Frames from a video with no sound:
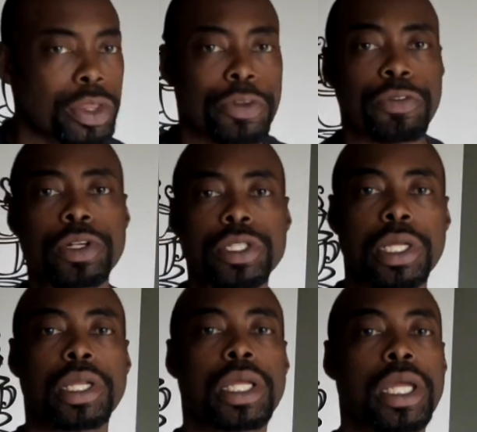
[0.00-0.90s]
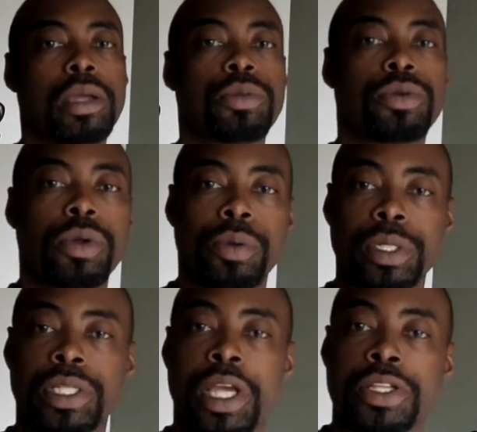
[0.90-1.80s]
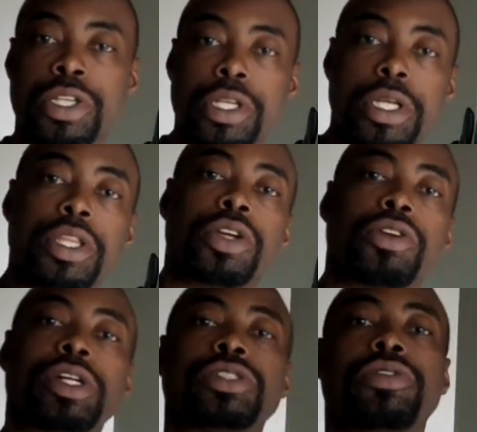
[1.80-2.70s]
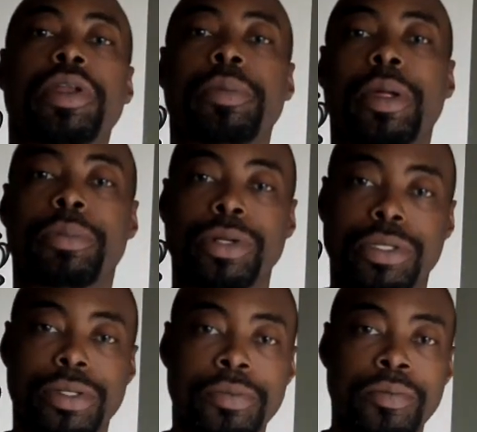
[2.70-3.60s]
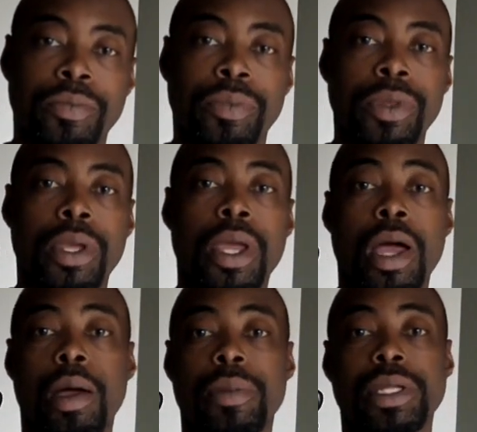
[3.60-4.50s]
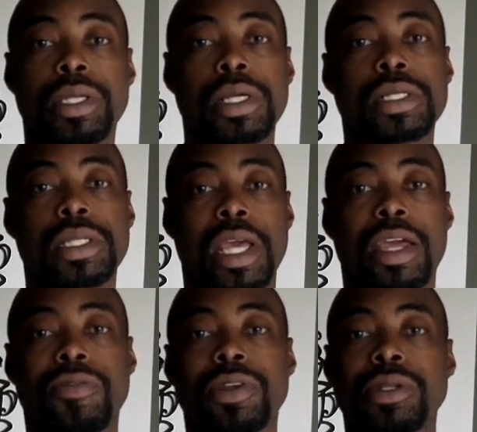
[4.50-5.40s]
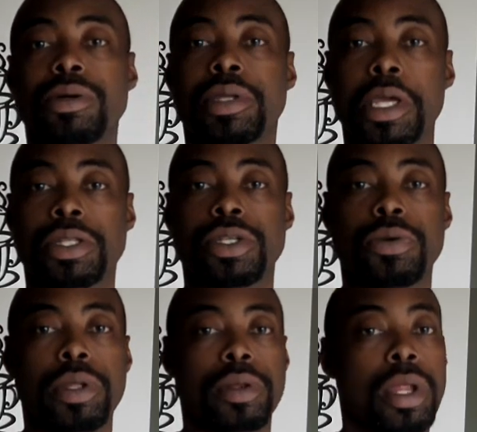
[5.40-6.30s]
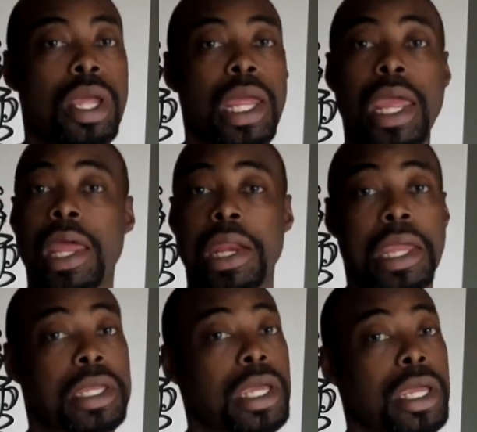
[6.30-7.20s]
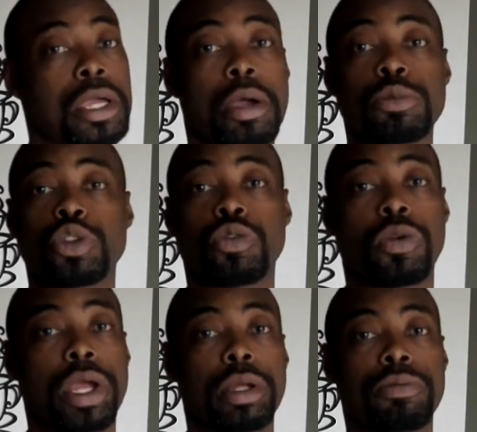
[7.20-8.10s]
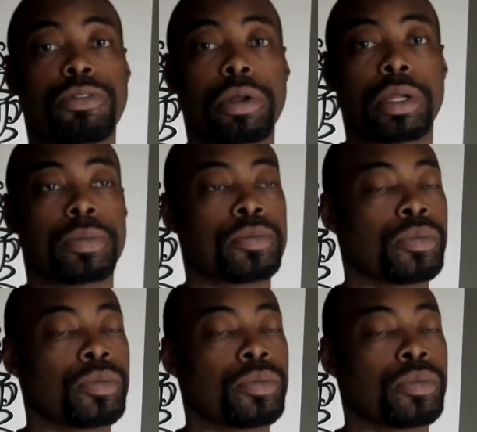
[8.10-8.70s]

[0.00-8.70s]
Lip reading: the first thing that came through was actually the crushed red peppers. It does have a little kick to it, and that kick comes right up front.